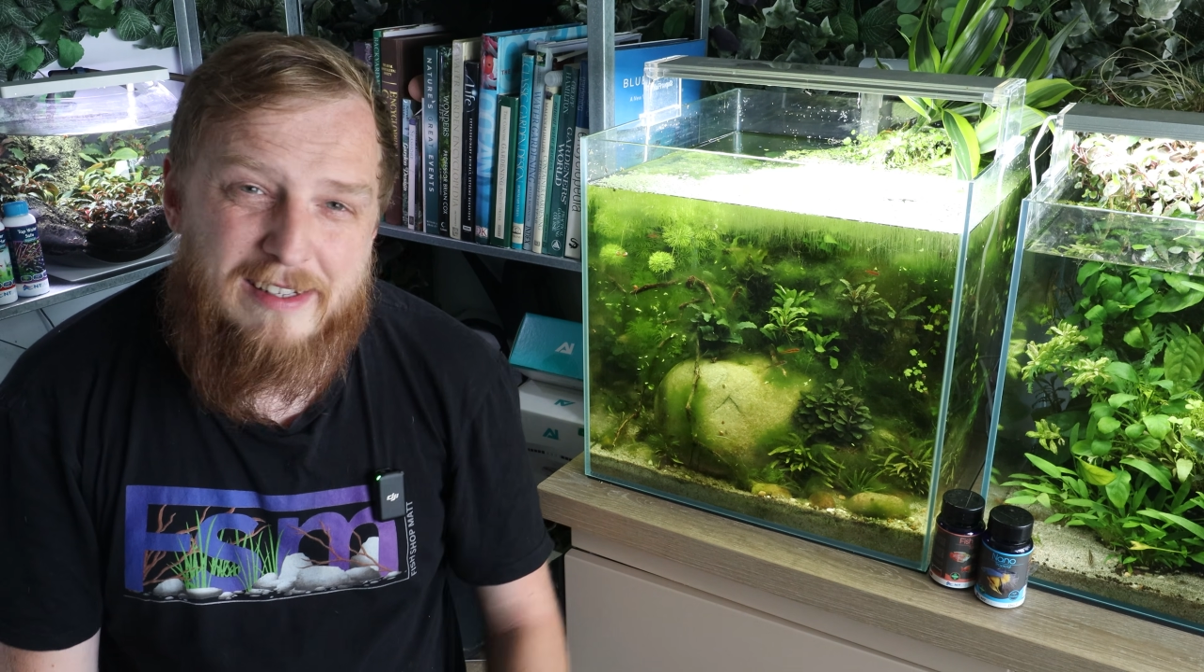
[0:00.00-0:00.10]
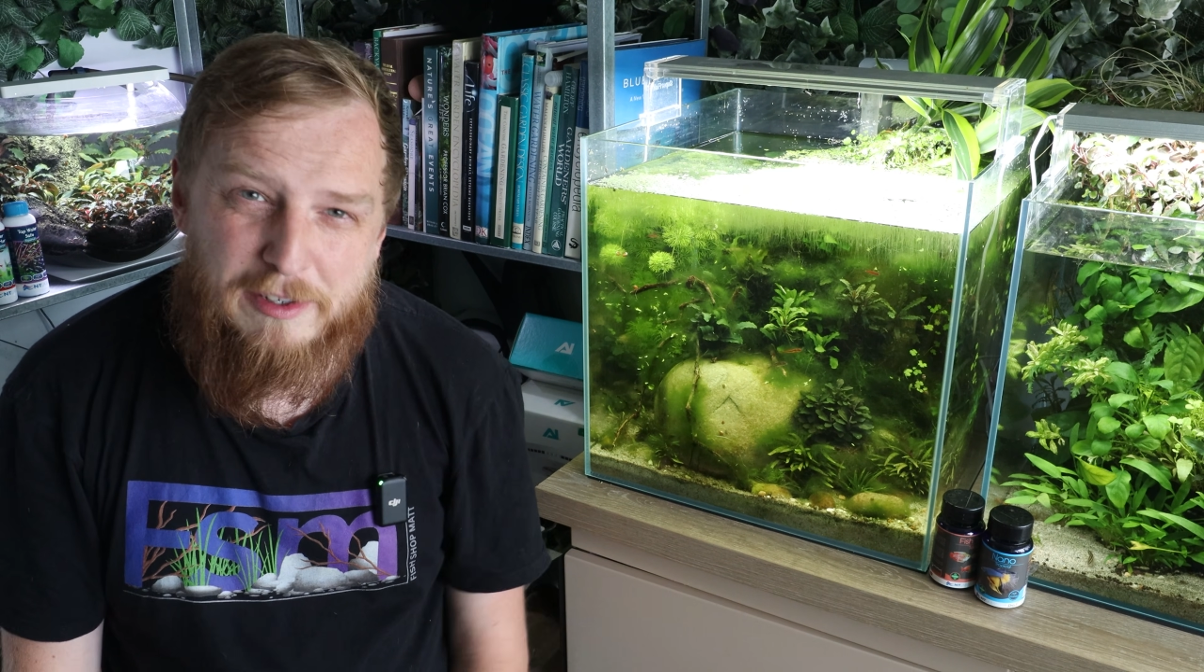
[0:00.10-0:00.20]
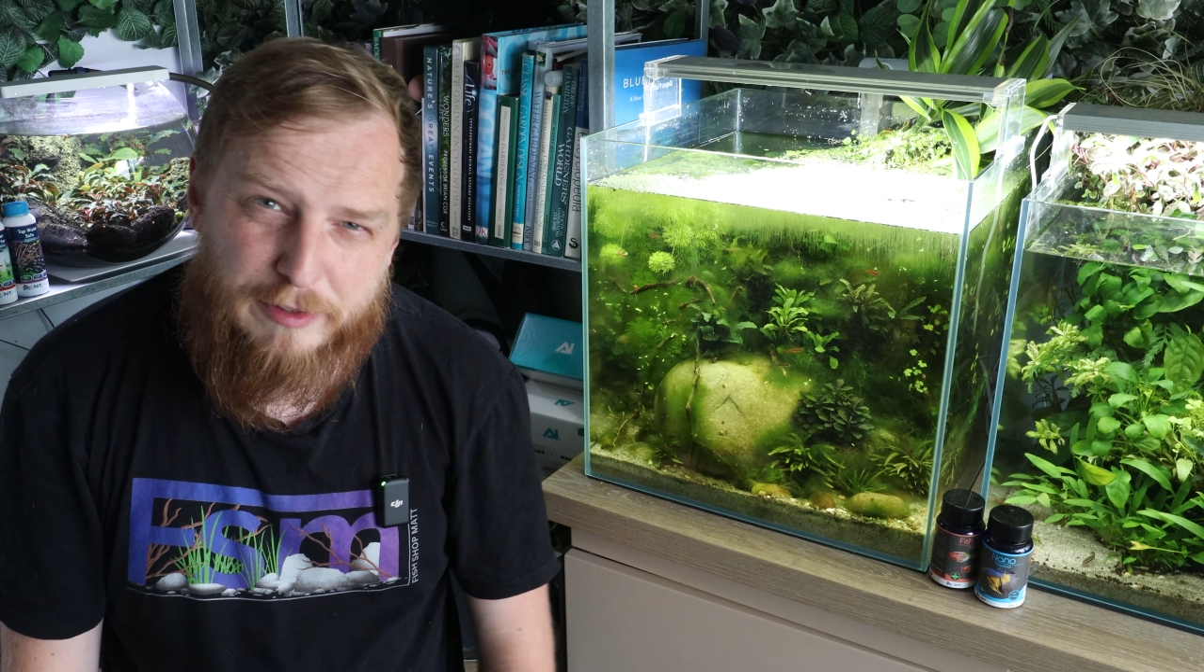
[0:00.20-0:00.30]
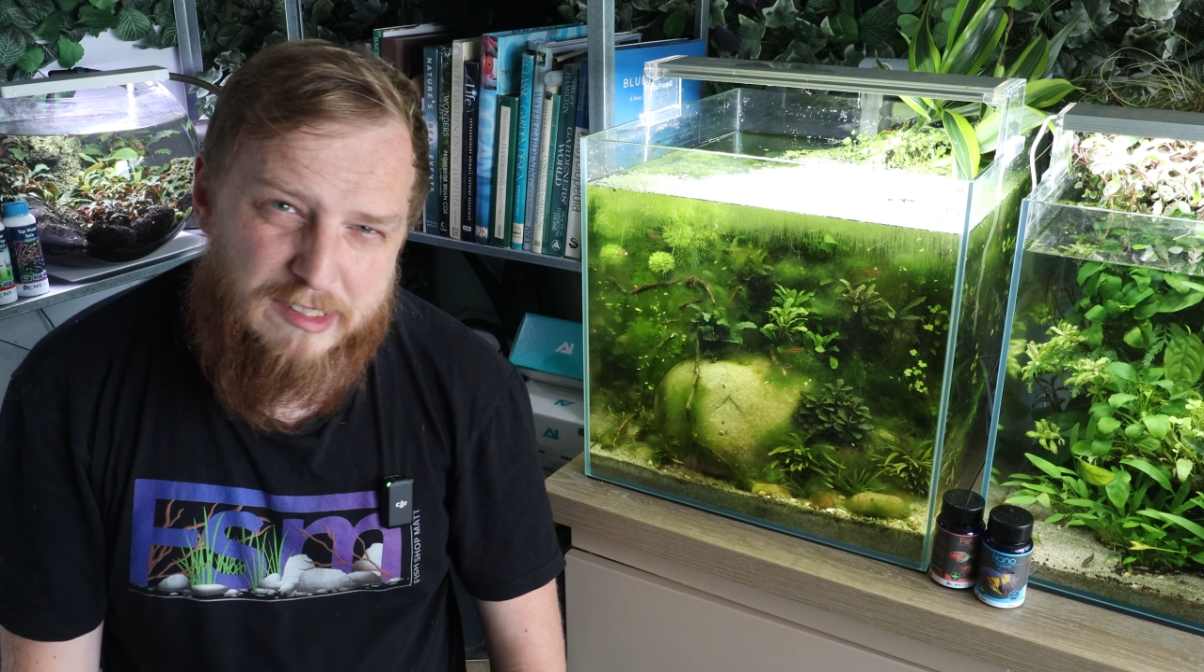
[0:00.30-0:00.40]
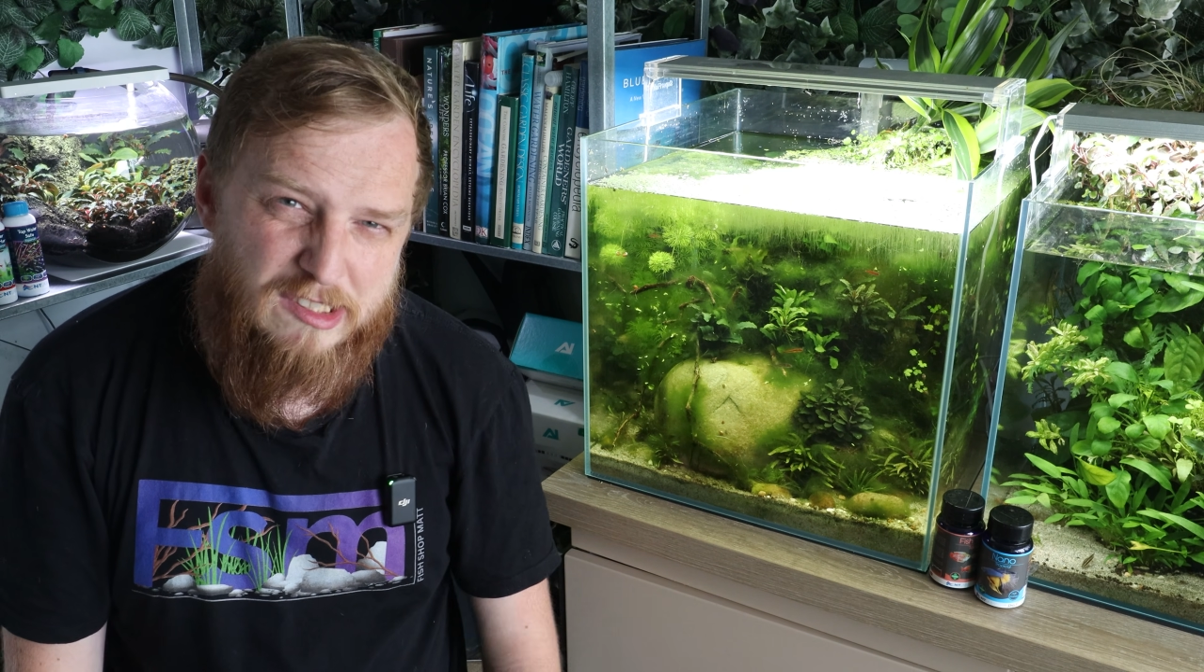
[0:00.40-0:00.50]
in a
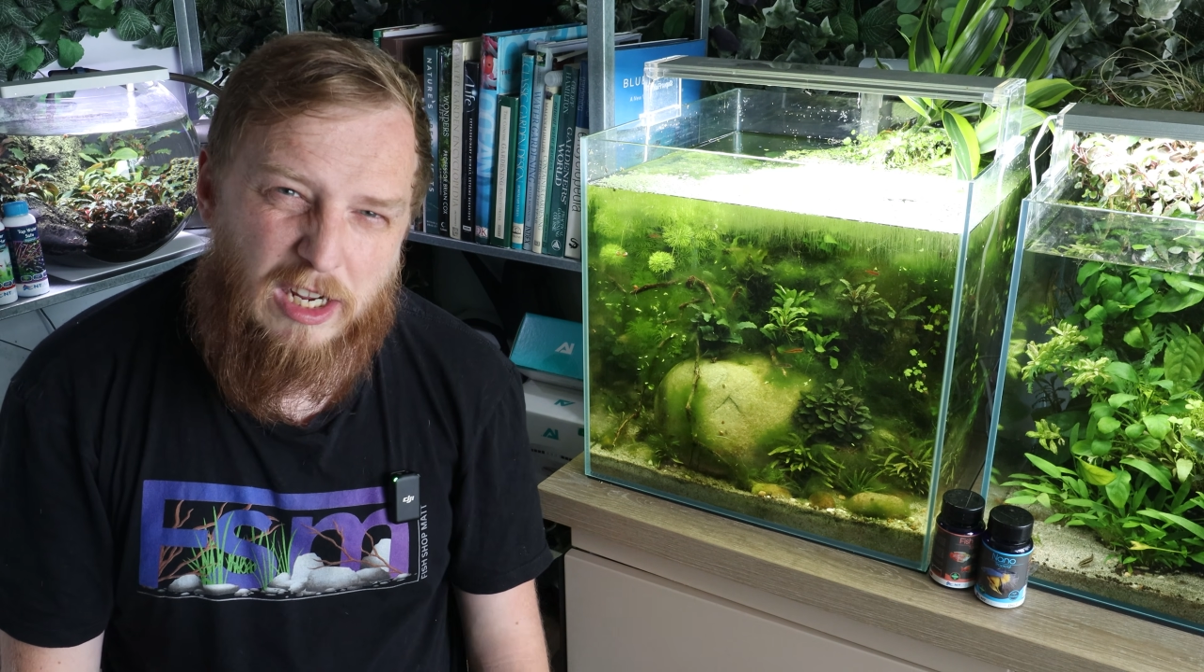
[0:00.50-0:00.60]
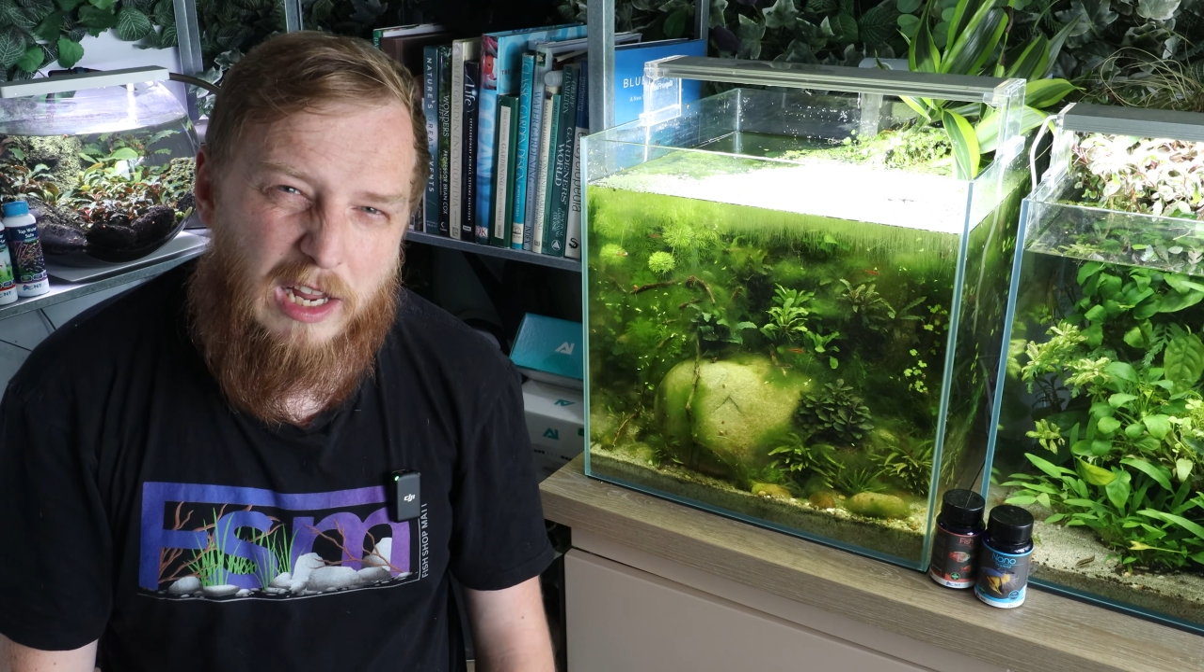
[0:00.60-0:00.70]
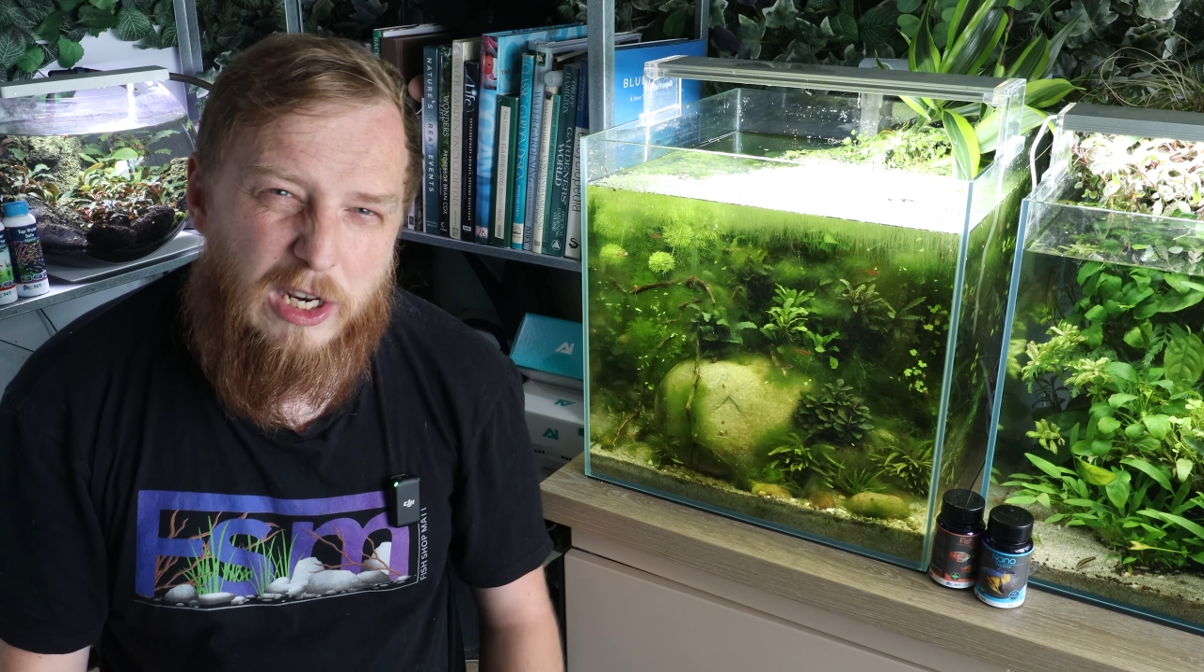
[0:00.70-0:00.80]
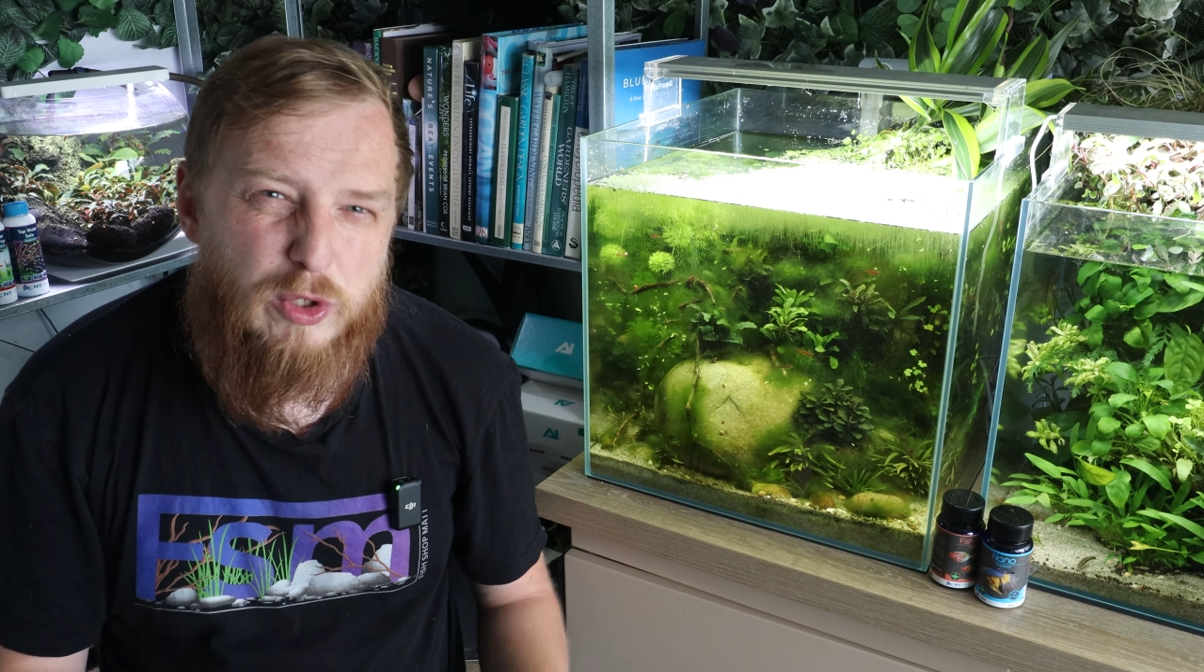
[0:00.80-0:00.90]
different style,